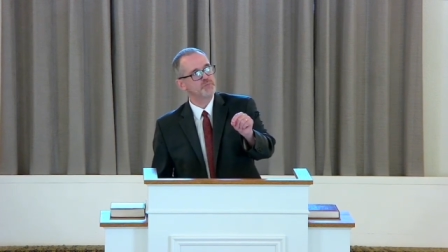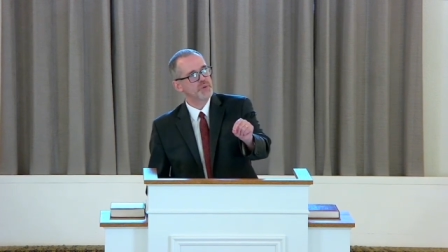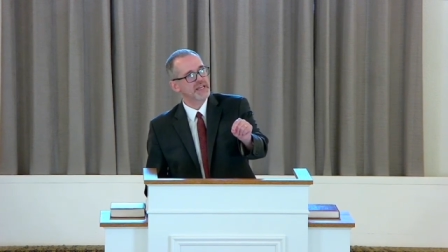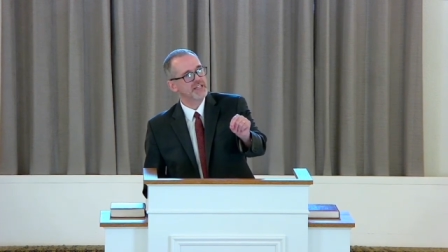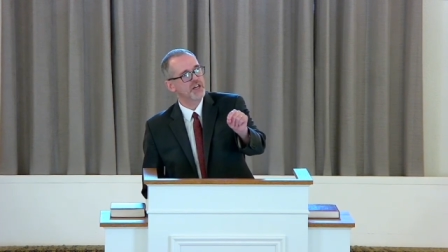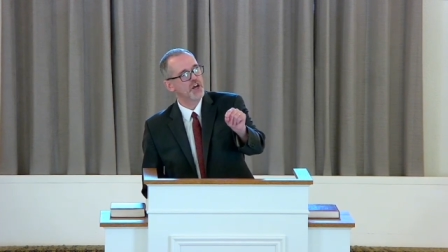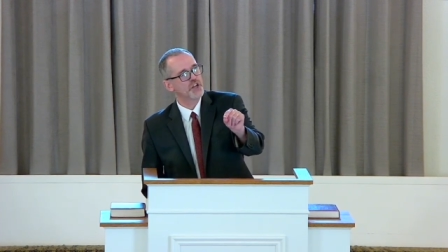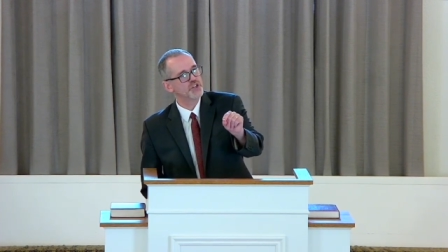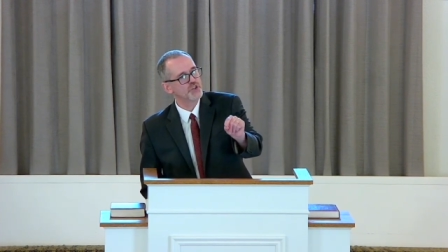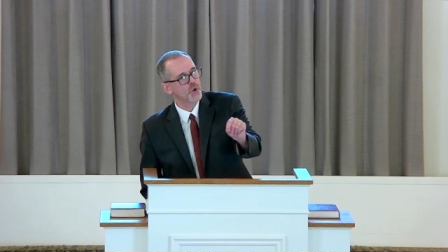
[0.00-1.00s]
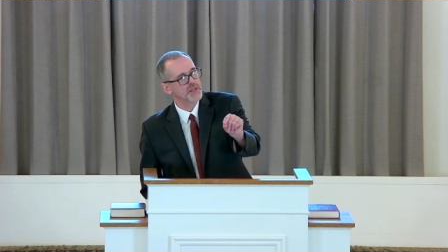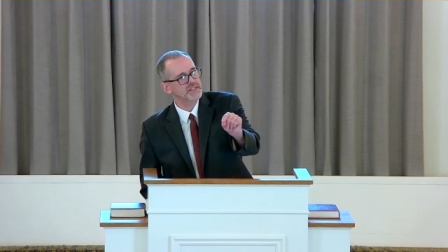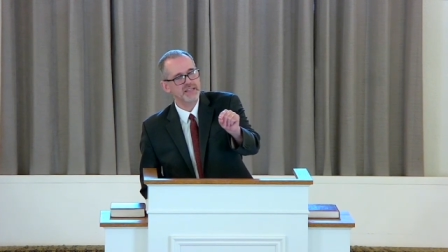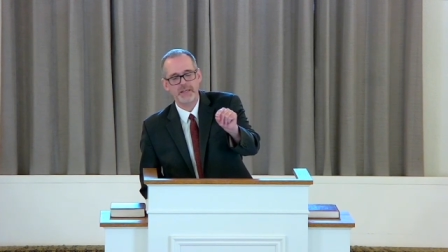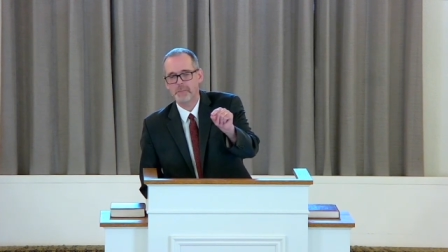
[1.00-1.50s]
been
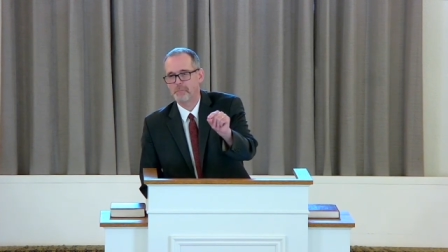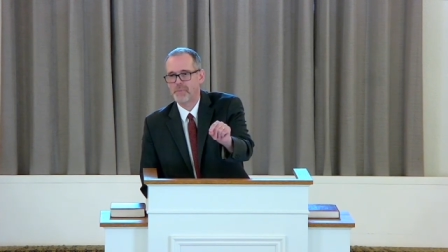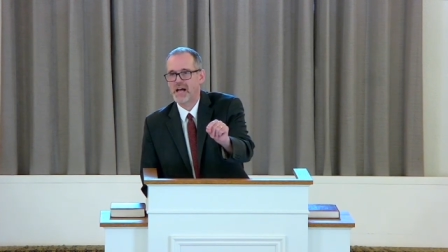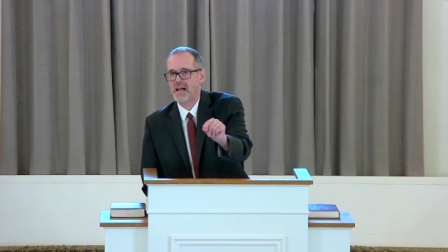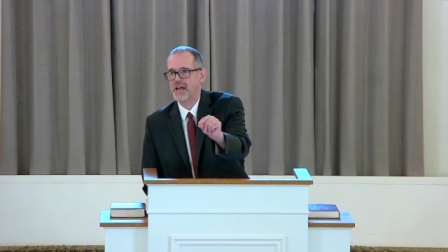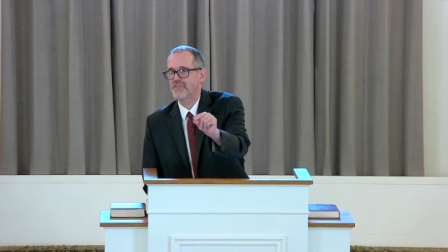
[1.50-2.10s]
anointed by